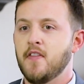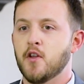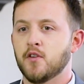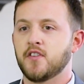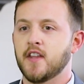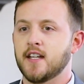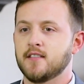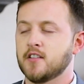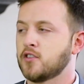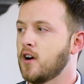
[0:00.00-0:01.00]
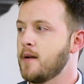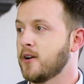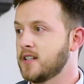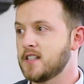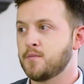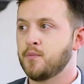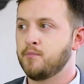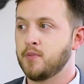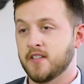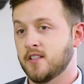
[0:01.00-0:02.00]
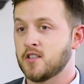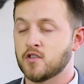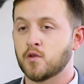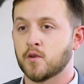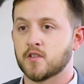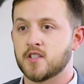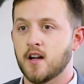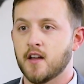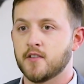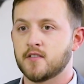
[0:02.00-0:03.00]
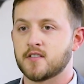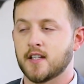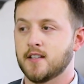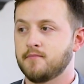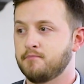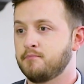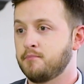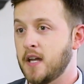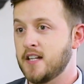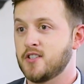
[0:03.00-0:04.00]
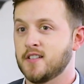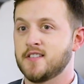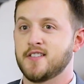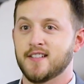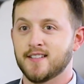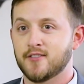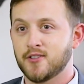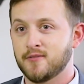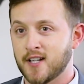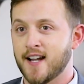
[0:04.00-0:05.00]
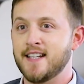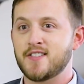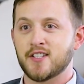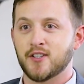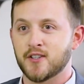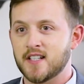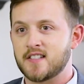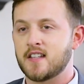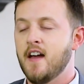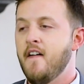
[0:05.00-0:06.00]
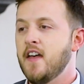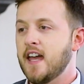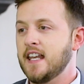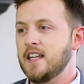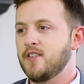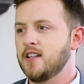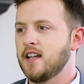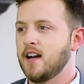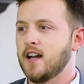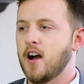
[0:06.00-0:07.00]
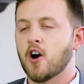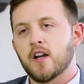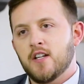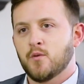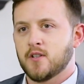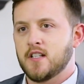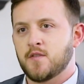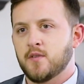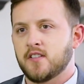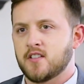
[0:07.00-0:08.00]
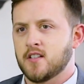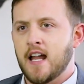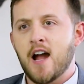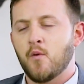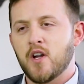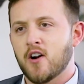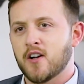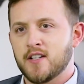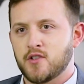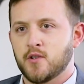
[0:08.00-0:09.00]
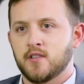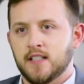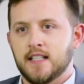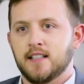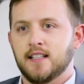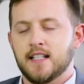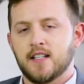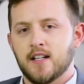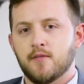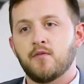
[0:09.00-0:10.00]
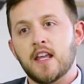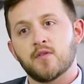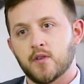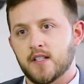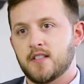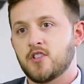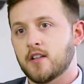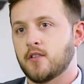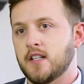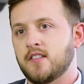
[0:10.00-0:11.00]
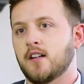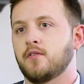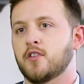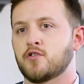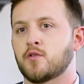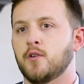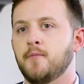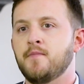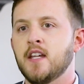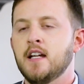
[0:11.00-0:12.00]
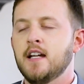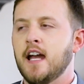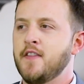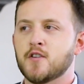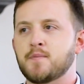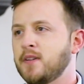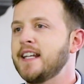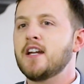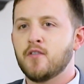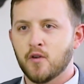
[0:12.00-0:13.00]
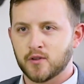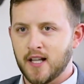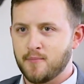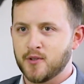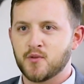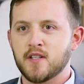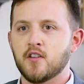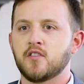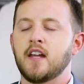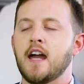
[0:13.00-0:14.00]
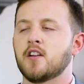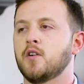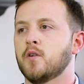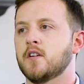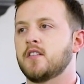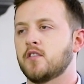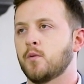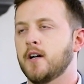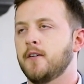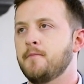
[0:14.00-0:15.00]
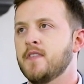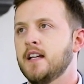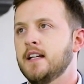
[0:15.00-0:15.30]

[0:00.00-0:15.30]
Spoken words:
Those that describe our disposition towards others, like patience and kindness and goodness, and even our inward disposition, how we are internally, like faithfulness, gentleness, self-control. And there's plenty of overlap between those categories as well.